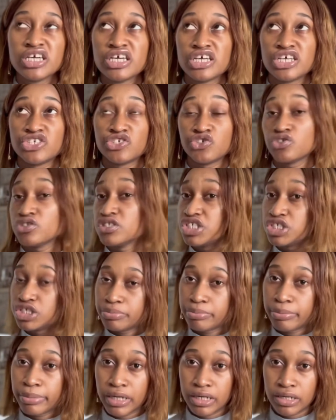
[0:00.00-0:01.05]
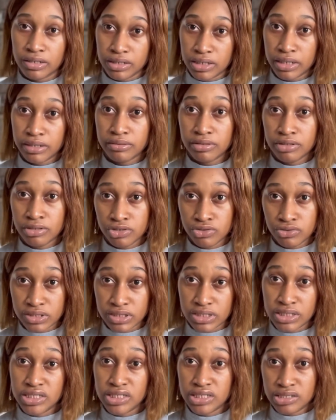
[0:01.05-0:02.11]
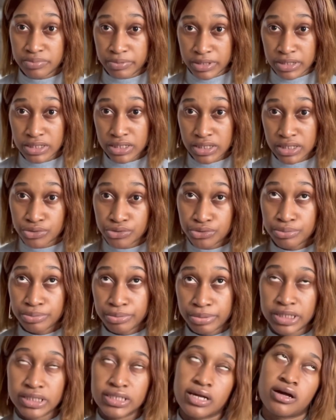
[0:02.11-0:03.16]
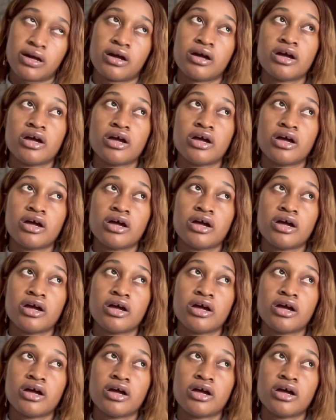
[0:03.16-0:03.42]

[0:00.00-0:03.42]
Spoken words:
It's just cheaper than using dispenser to bathe her.